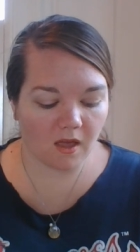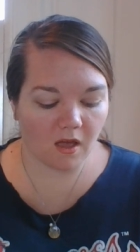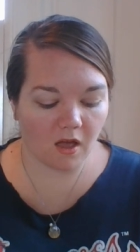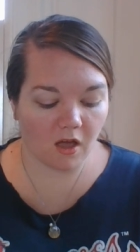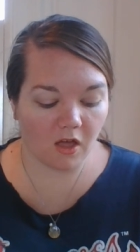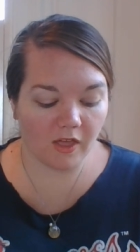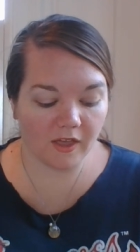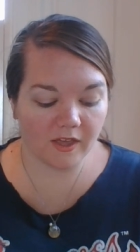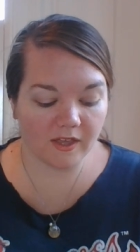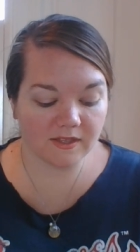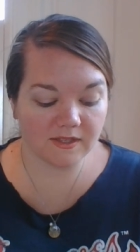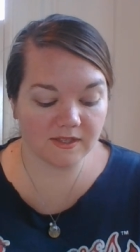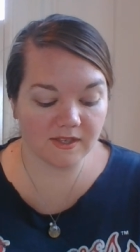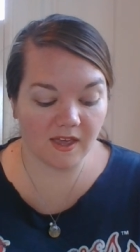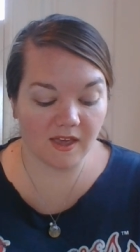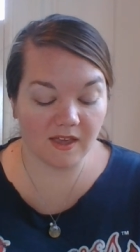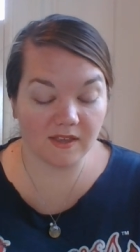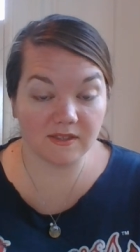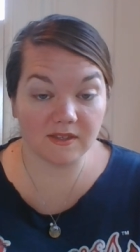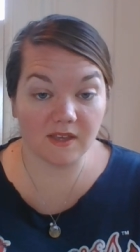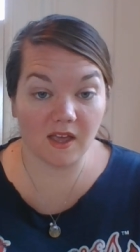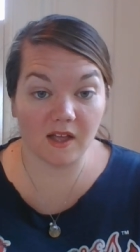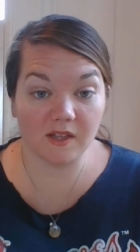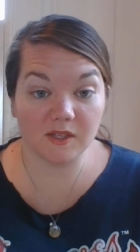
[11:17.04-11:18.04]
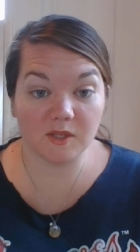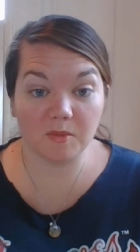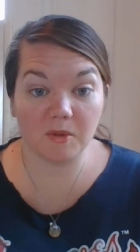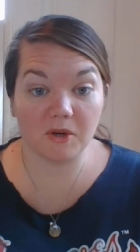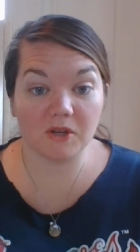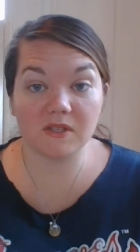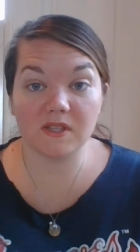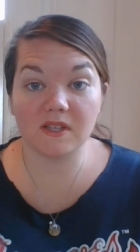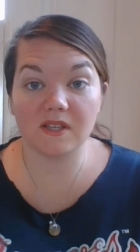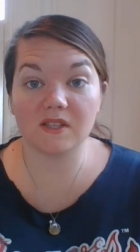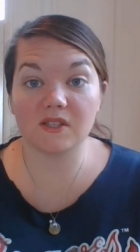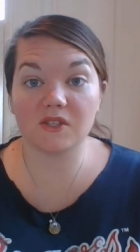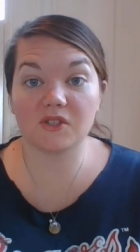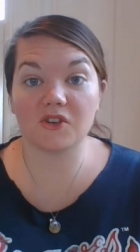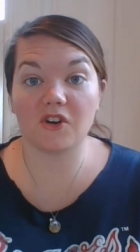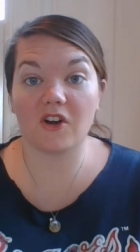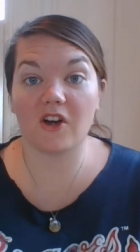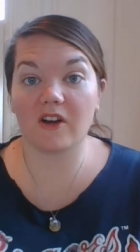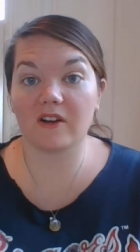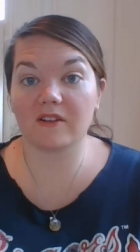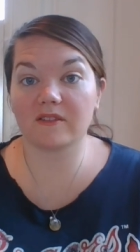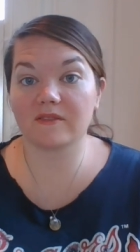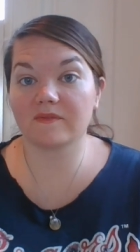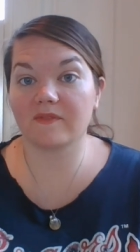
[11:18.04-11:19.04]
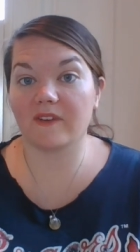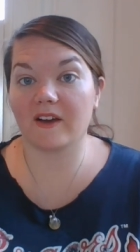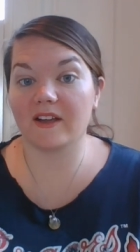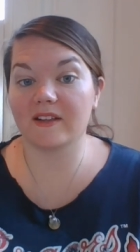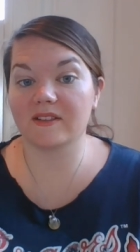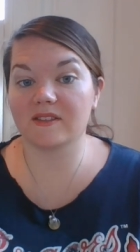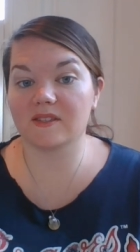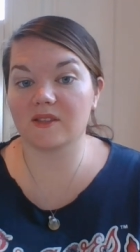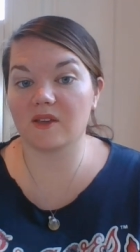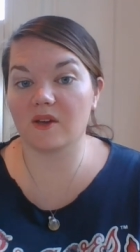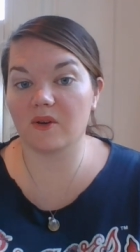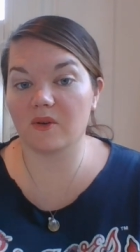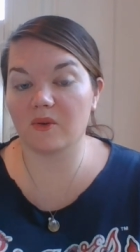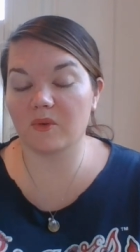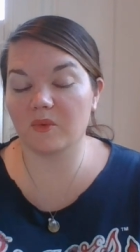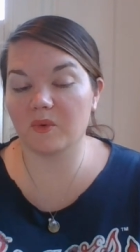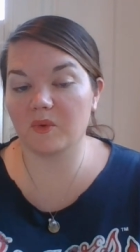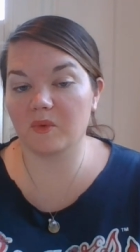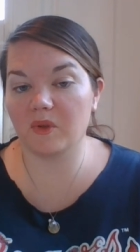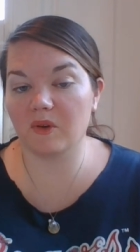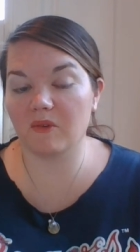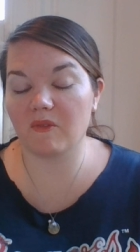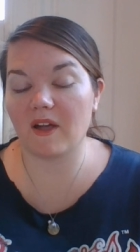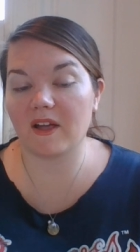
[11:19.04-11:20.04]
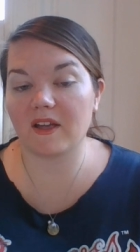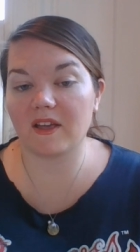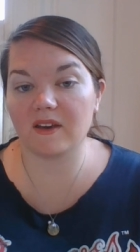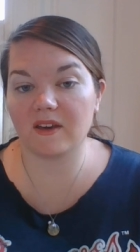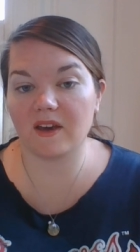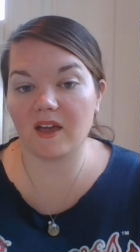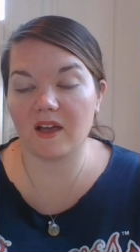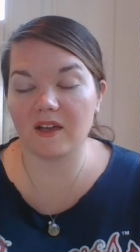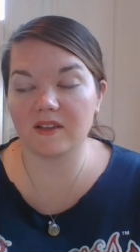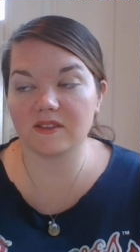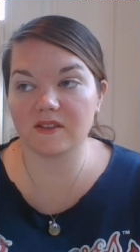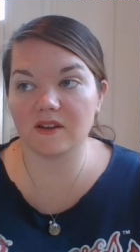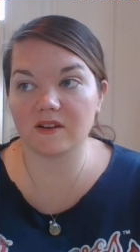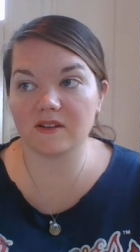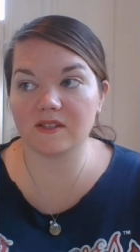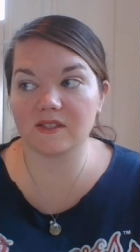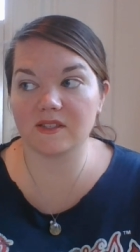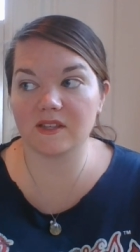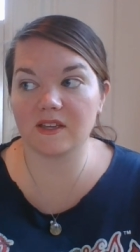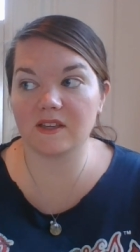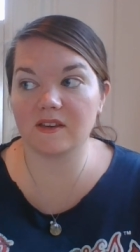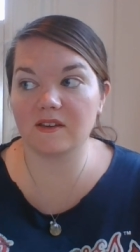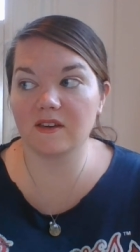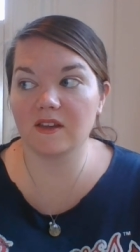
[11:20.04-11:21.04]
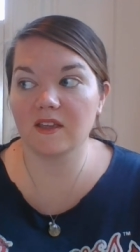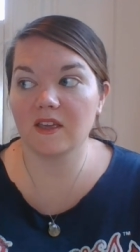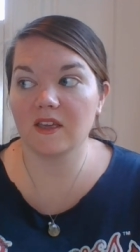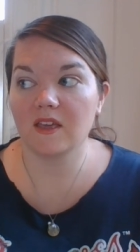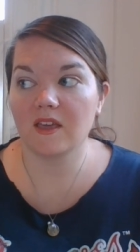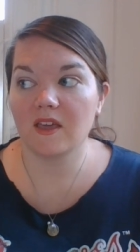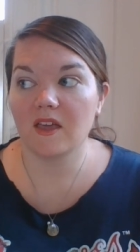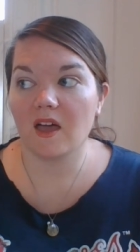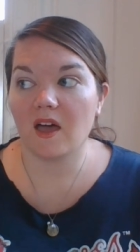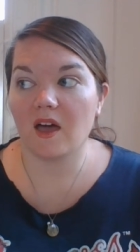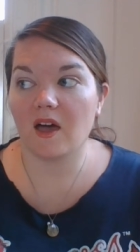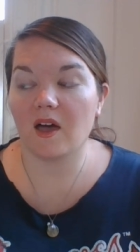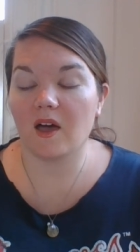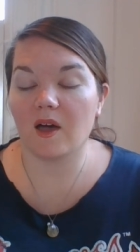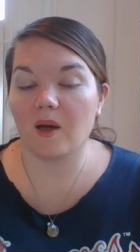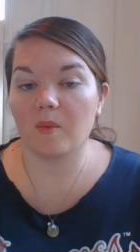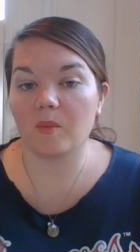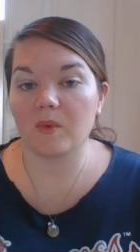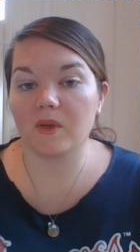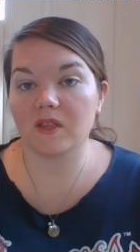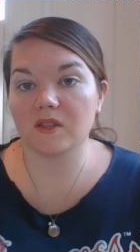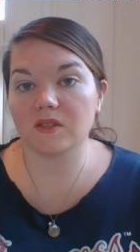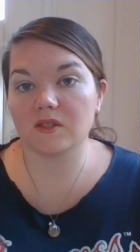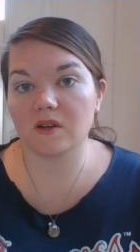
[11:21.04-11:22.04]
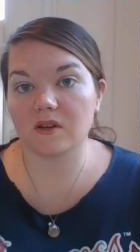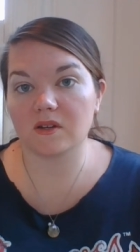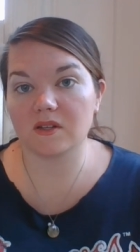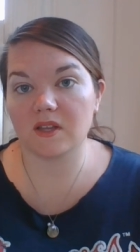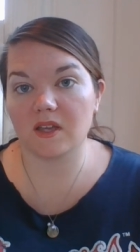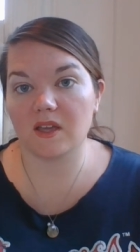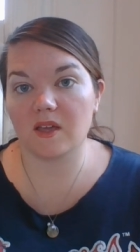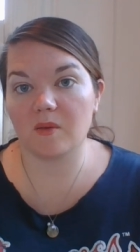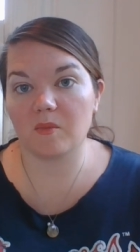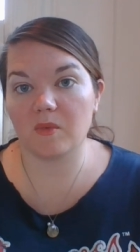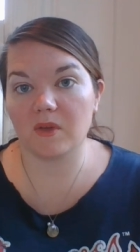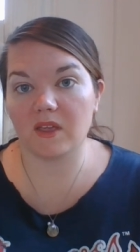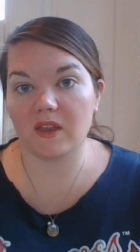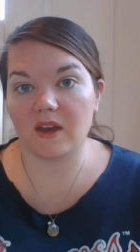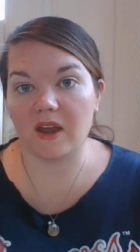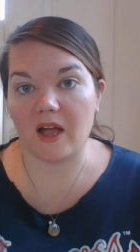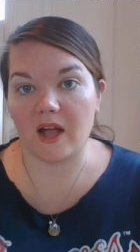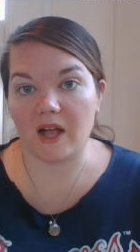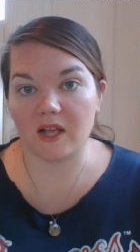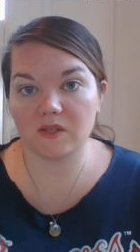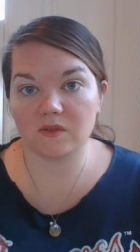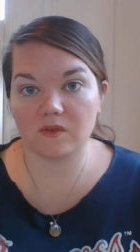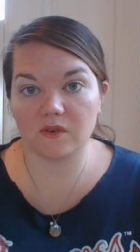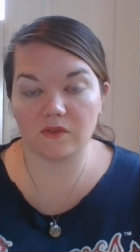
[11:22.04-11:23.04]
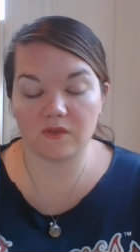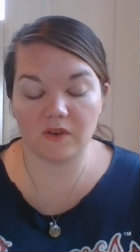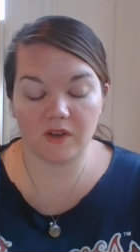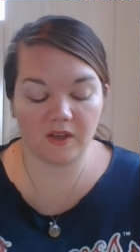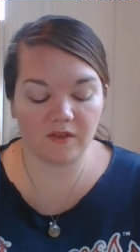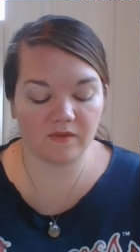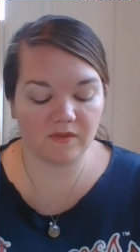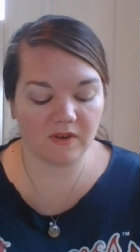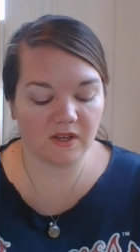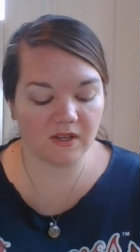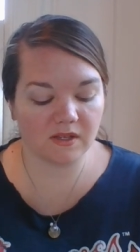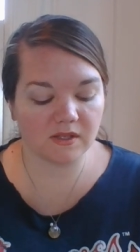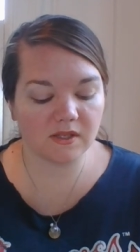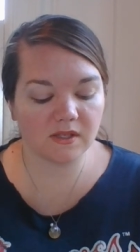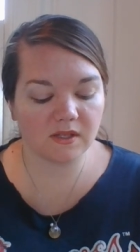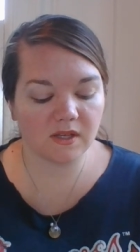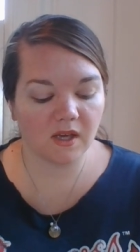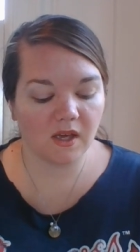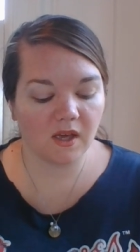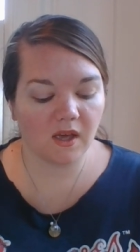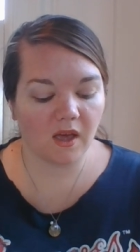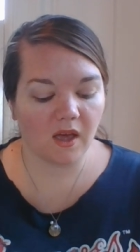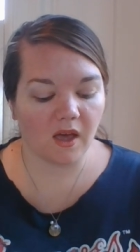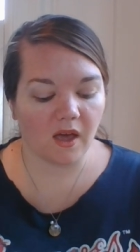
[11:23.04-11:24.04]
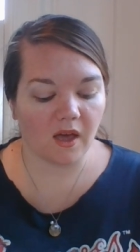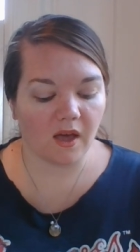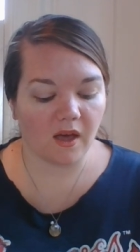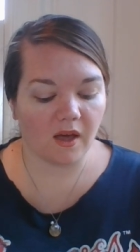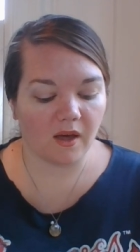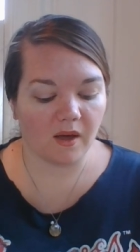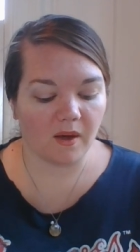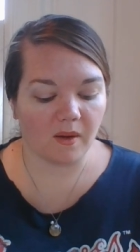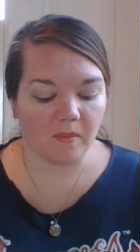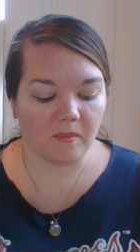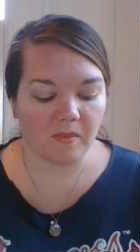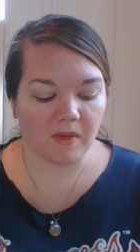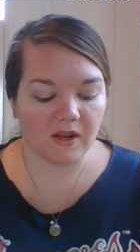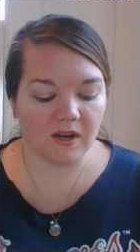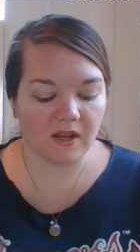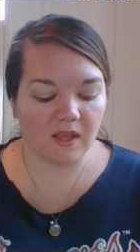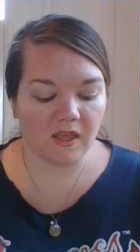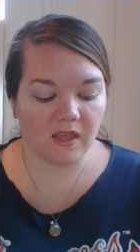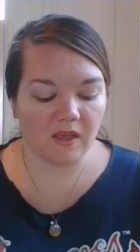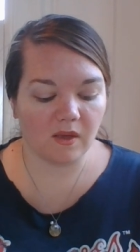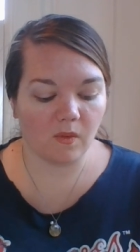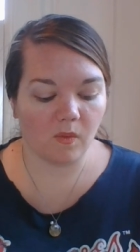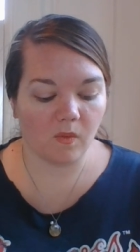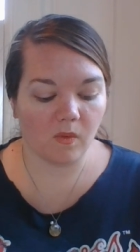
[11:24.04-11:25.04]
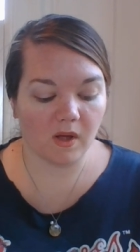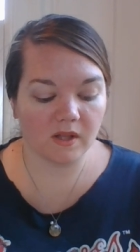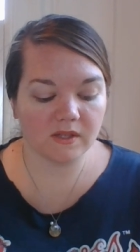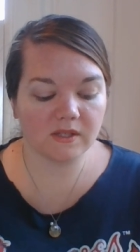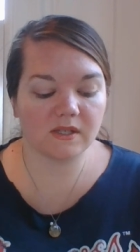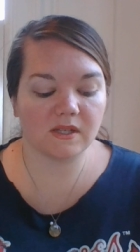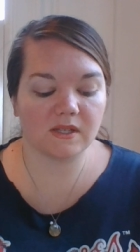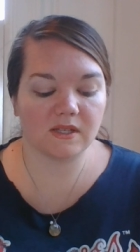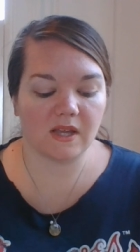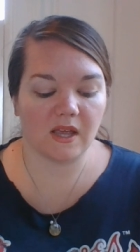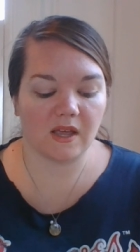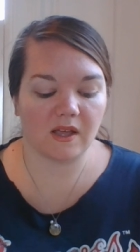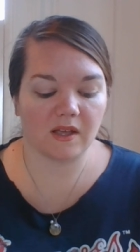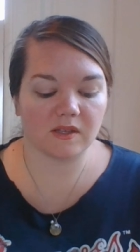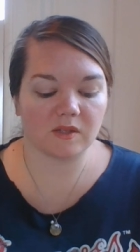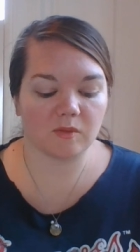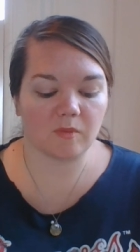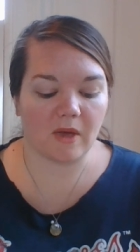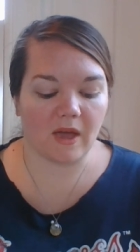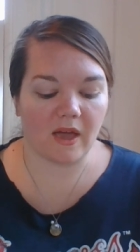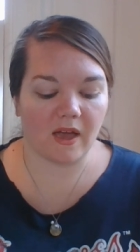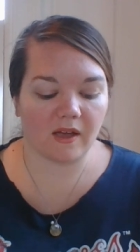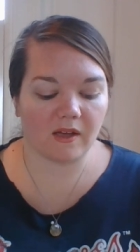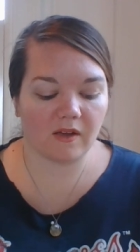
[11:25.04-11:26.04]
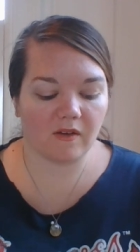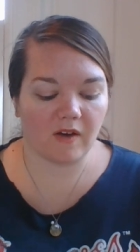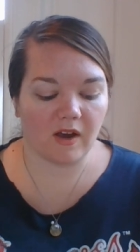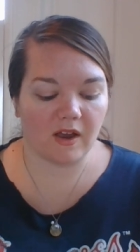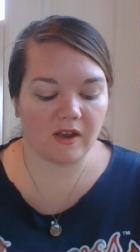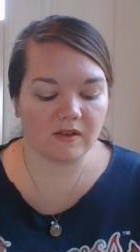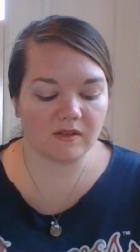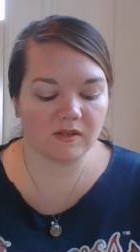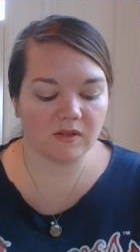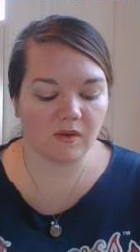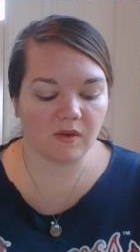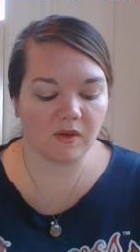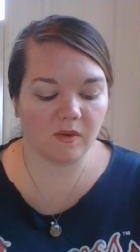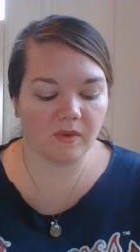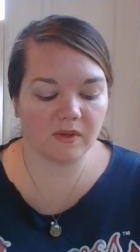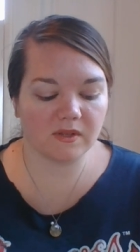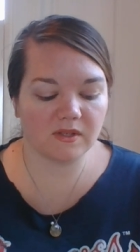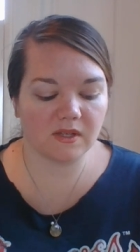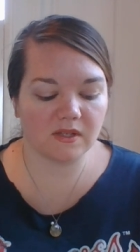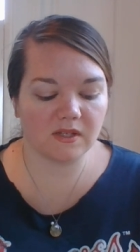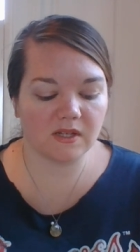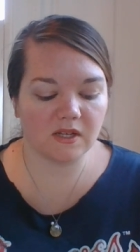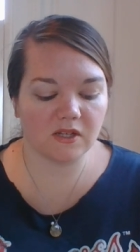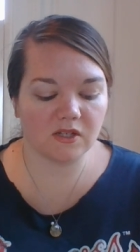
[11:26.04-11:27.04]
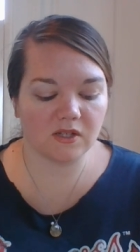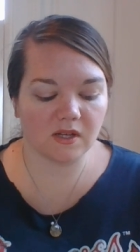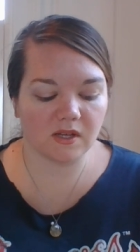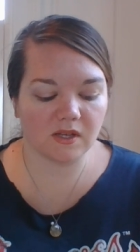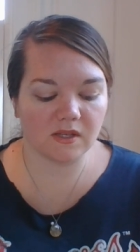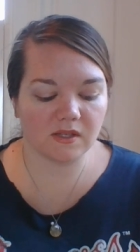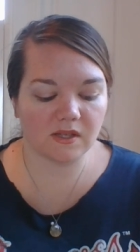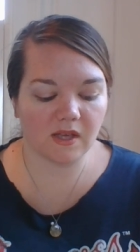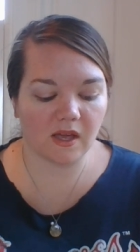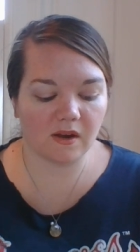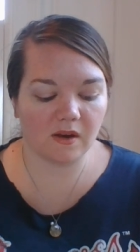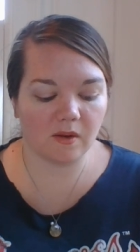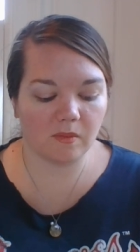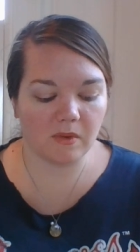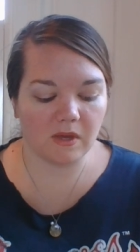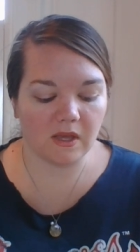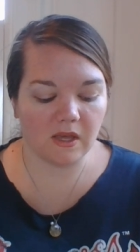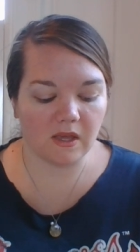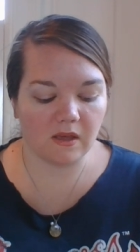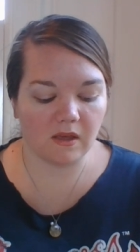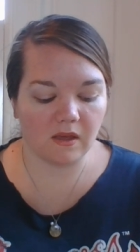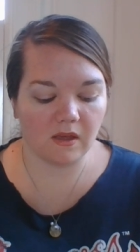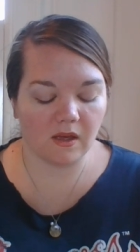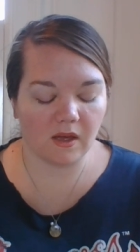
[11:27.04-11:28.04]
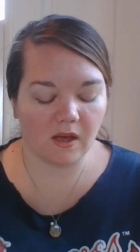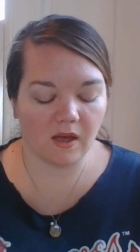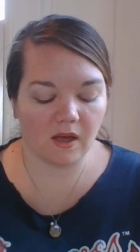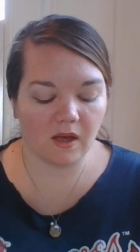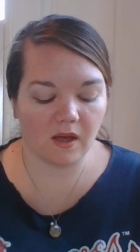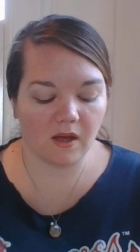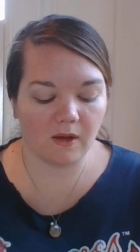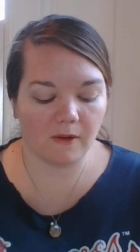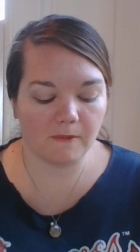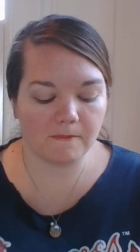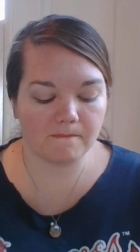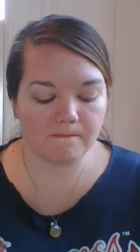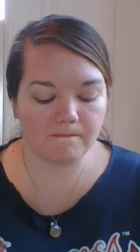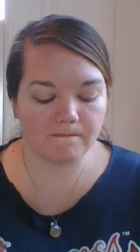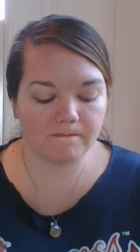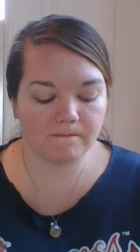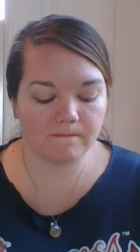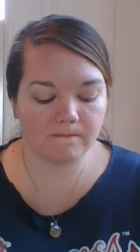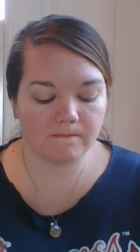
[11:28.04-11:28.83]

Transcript: all I can say is God's mercy is strong, right? So when we recognize our sin, um, we can turn to Him, we can ask for forgiveness, um, and He wants to take us back, right? So He wants to teach us how to be um,